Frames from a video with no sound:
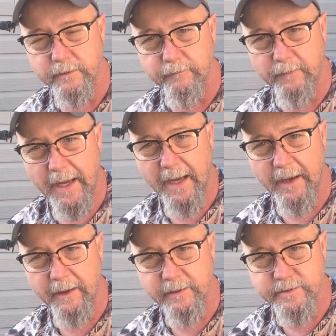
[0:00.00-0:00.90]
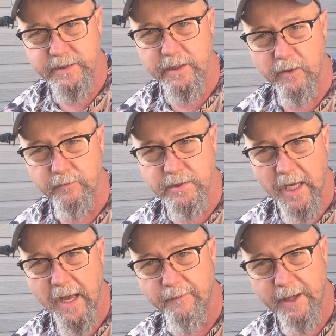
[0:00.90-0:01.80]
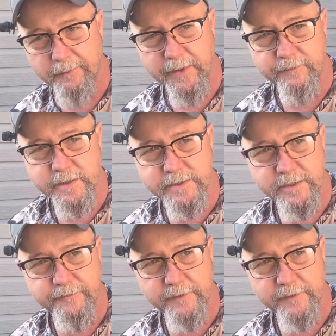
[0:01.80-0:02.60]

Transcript: my seat over time like PVC